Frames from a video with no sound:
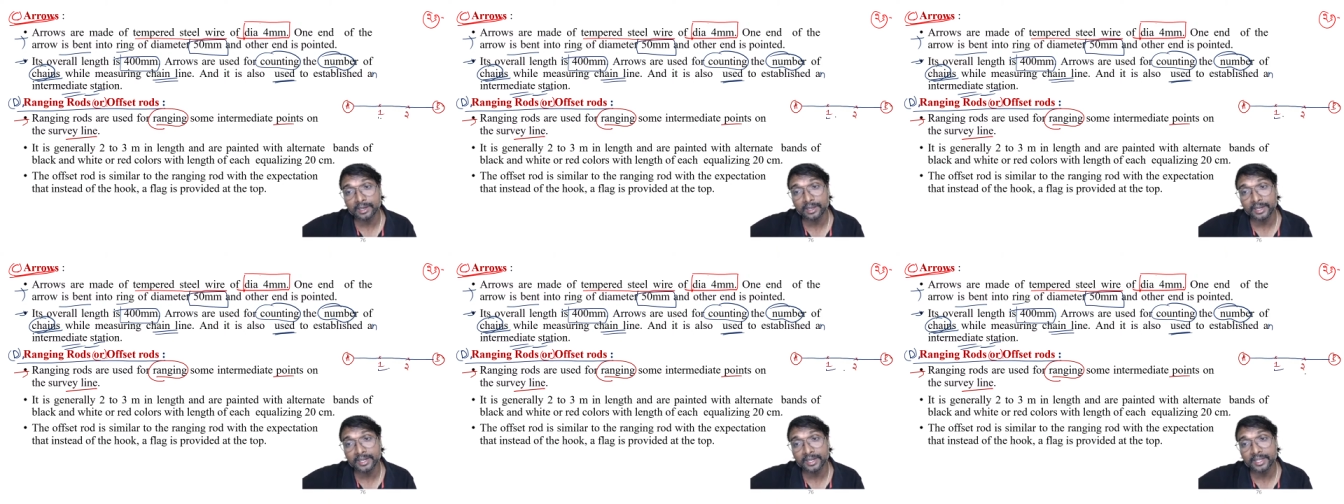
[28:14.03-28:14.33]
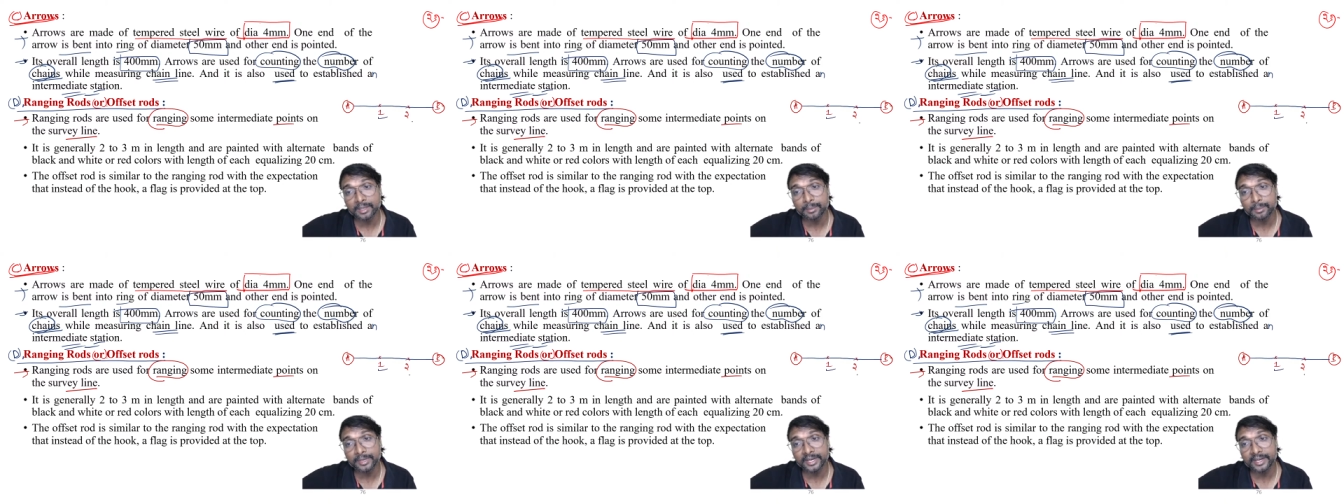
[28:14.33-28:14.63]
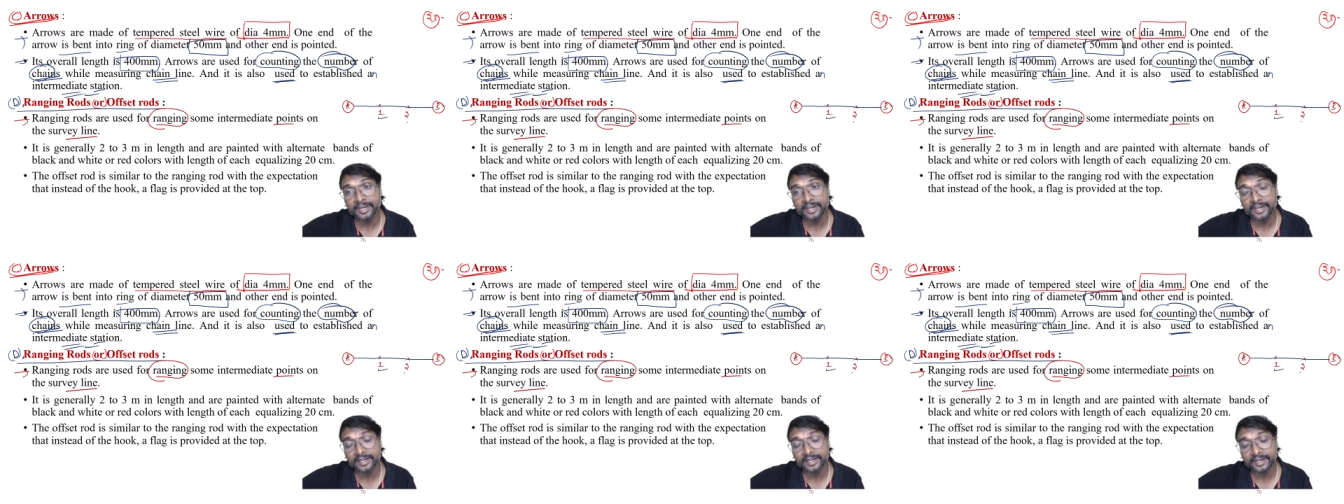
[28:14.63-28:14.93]

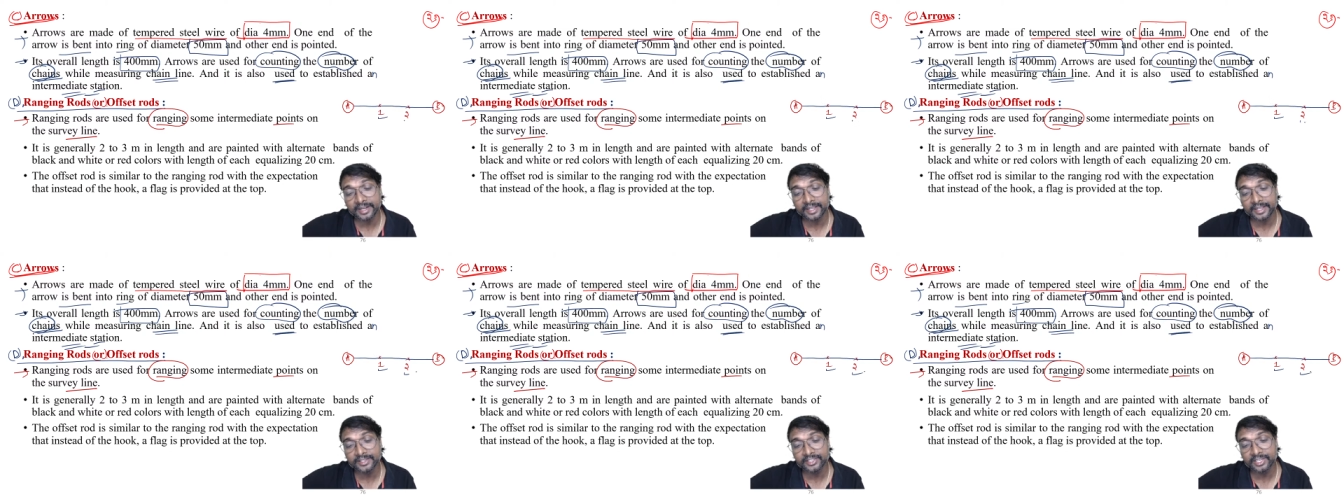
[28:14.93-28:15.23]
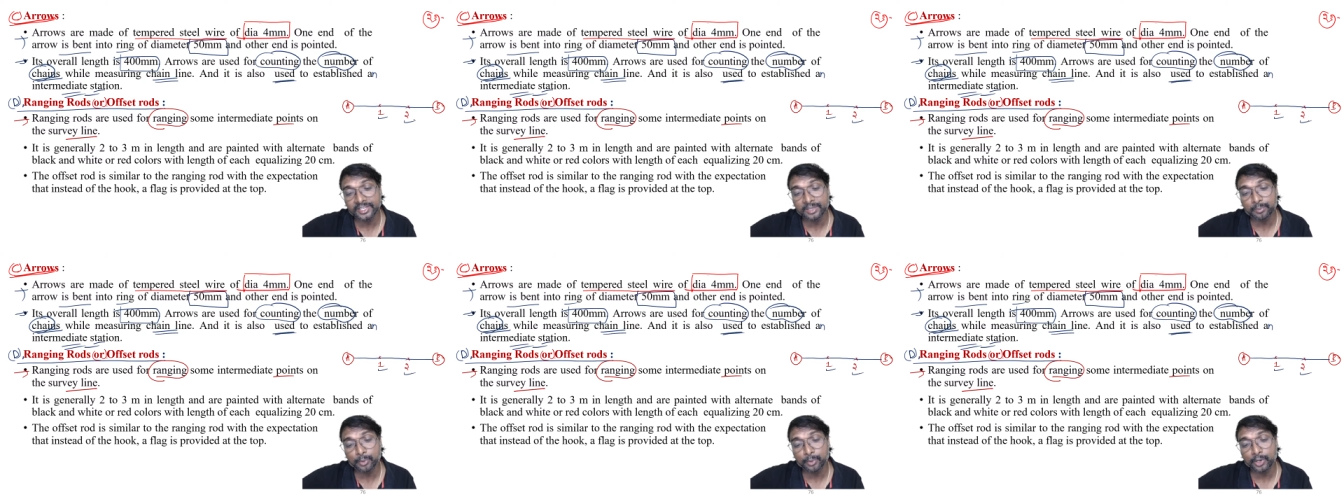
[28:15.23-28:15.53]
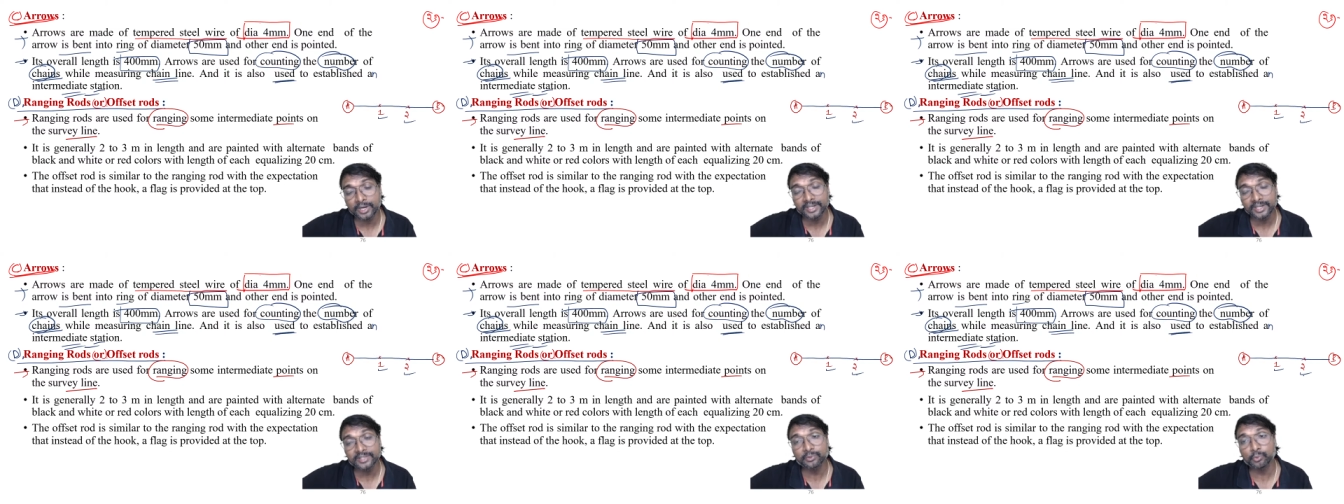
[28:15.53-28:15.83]
intermediate ranging
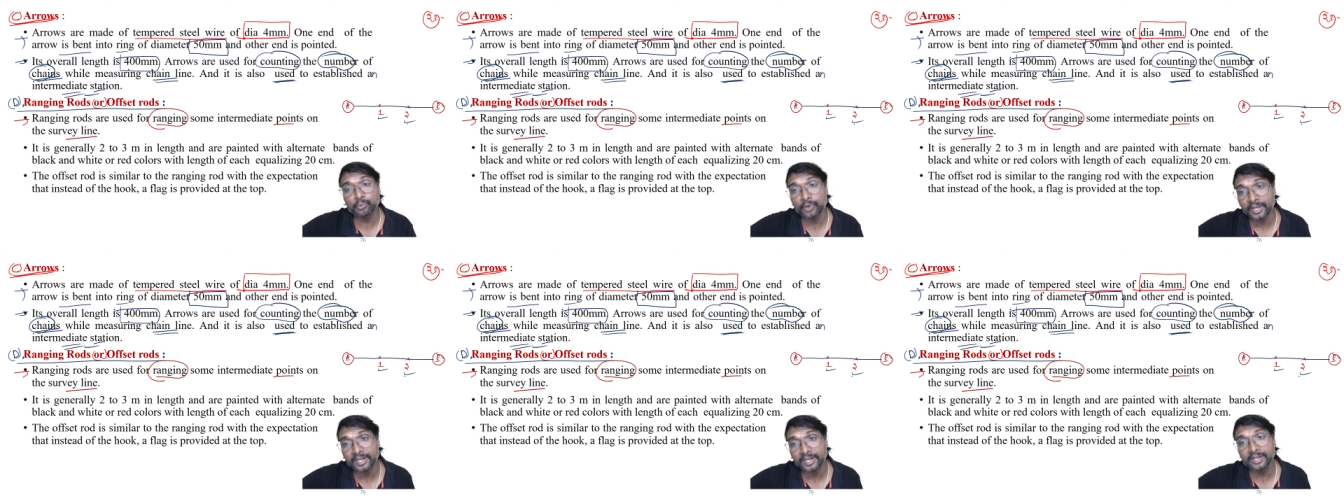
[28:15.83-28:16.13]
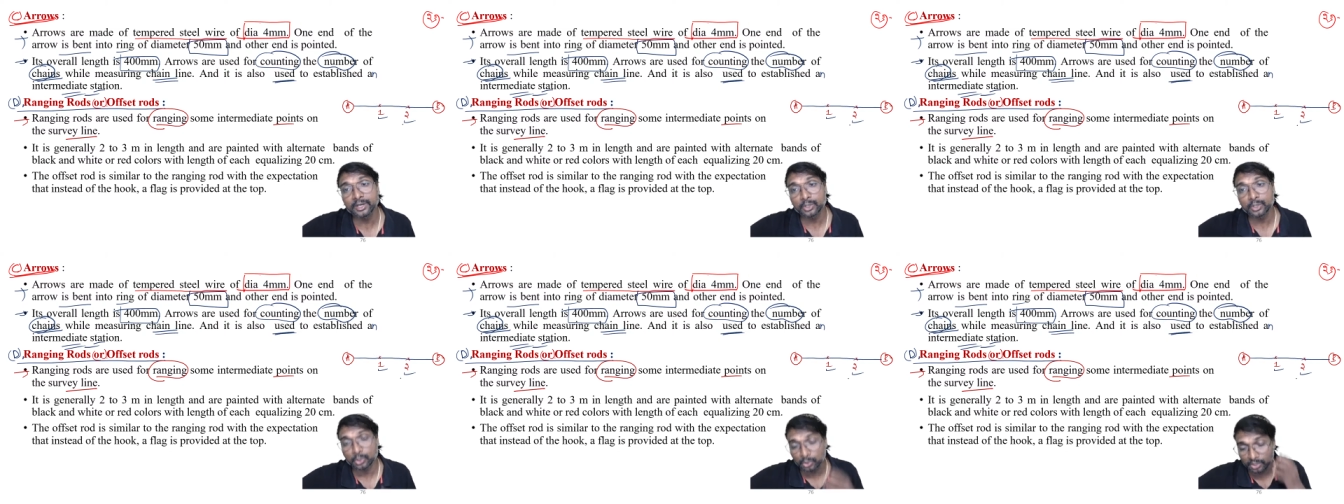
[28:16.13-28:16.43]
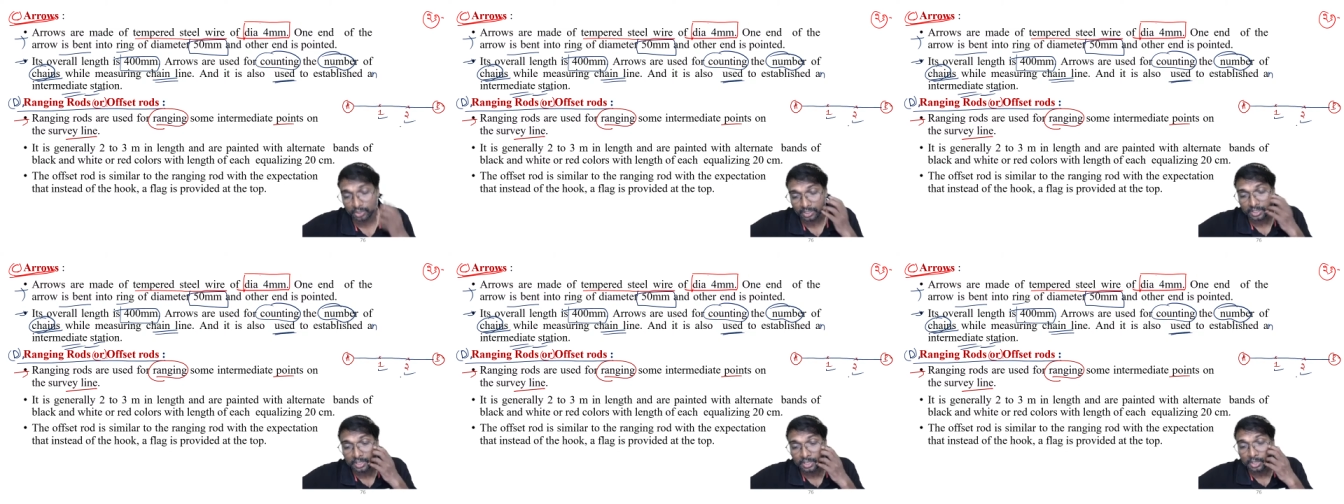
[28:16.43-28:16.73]
points 1 and
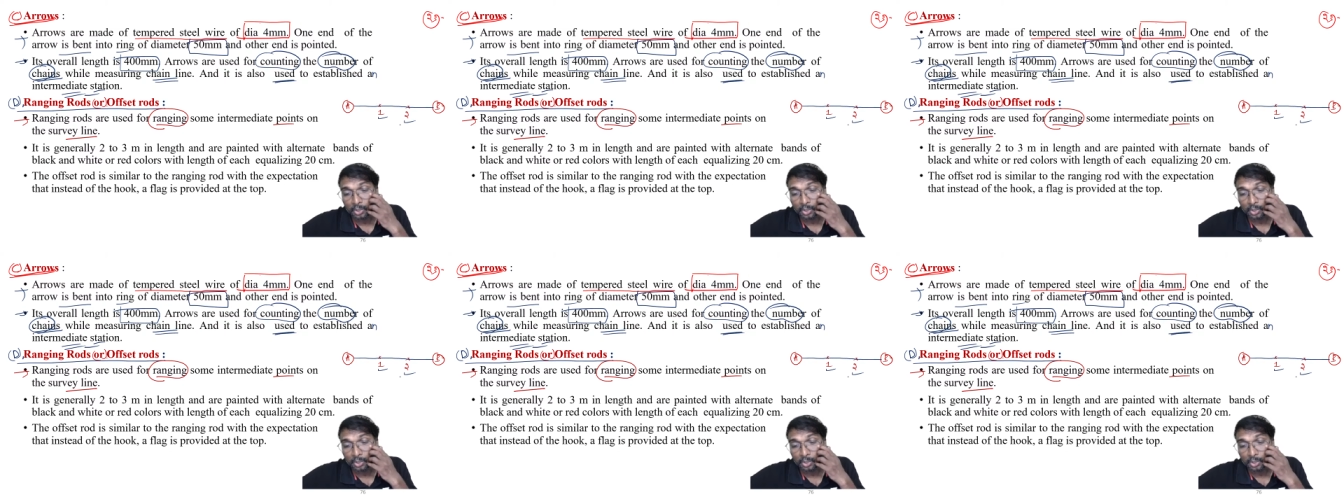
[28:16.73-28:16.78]
2